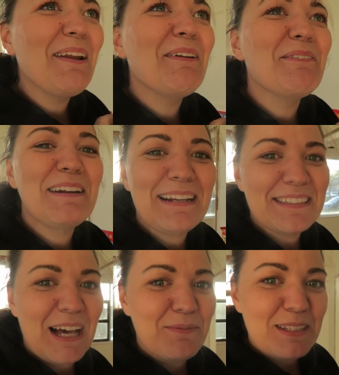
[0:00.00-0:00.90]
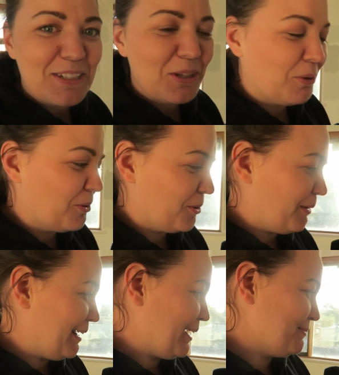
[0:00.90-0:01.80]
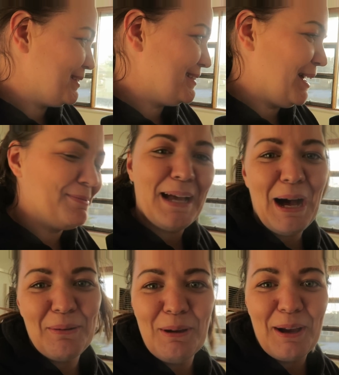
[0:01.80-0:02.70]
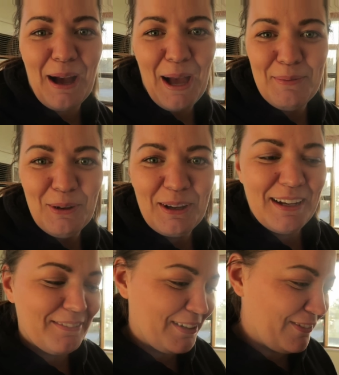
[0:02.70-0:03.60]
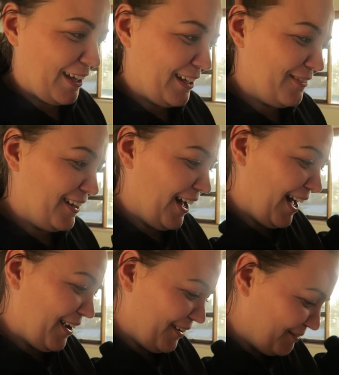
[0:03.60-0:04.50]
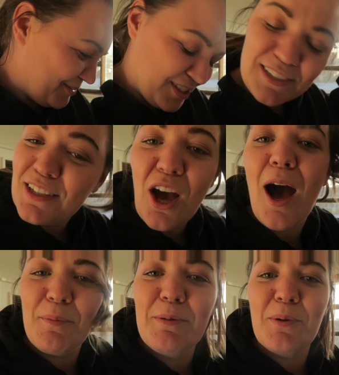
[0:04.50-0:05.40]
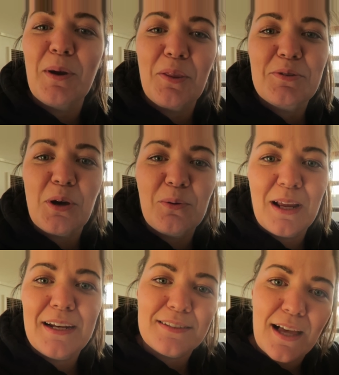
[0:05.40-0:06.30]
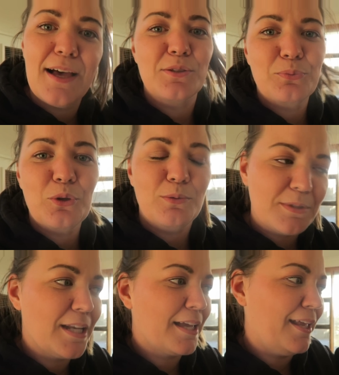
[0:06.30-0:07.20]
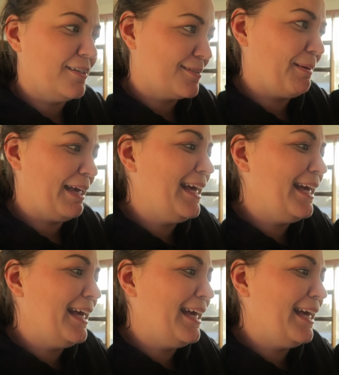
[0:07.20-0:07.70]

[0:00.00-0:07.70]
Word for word: I don't know what it is. I'm such a hoarder when it comes to Sam's artwork. I am not getting rid of any of it. I'm, I'm going to be one of those old ladies that has a room dedicated to my